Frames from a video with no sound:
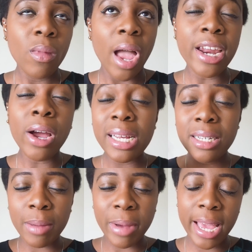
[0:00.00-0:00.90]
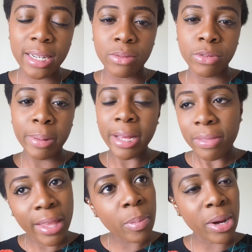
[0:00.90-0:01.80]
I know I need to get my hair done for my
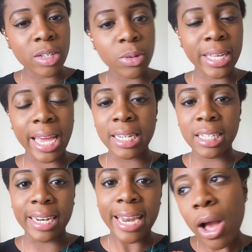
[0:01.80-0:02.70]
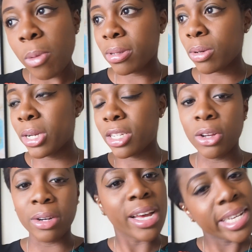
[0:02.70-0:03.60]
birthday, but I don't want to get it done now because I want it to
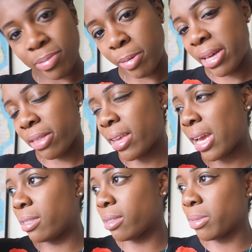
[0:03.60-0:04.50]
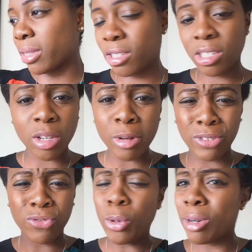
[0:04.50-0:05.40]
look nice for my birthday. So there's just so much
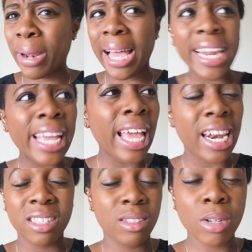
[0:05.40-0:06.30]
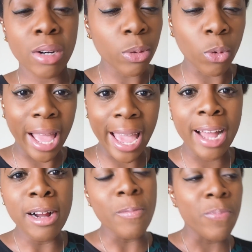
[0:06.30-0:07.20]
forward planning and I still don't know what hair
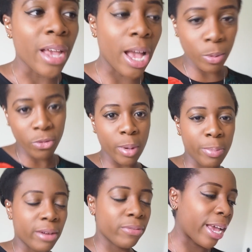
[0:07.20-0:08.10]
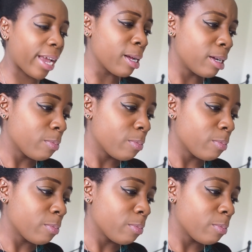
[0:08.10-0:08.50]
I want for my birthday.